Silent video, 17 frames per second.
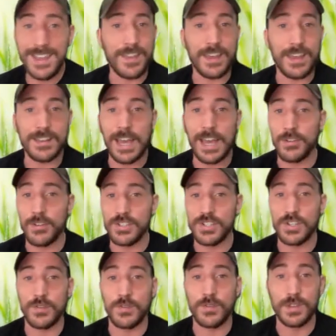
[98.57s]
They allow you to
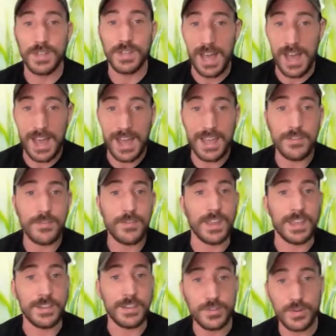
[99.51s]
serve live,
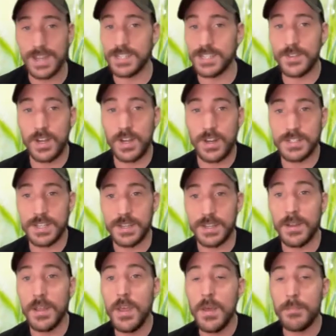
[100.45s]
interactive
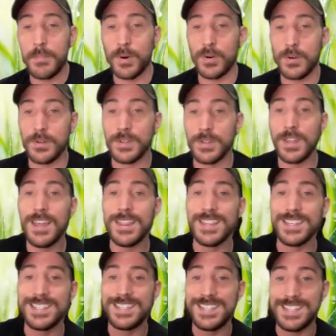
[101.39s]
content pulled
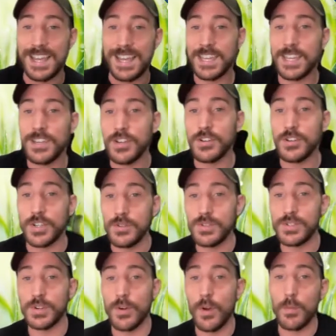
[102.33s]
the second your
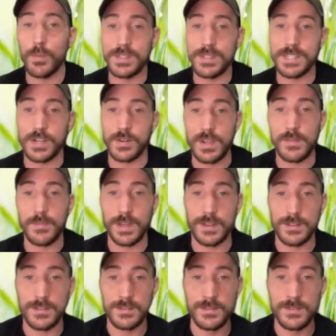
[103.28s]
user opens their
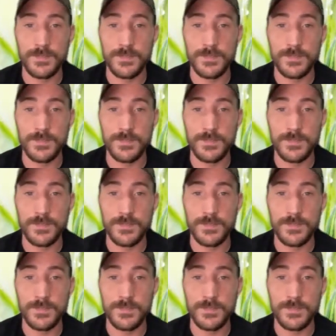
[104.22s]
email.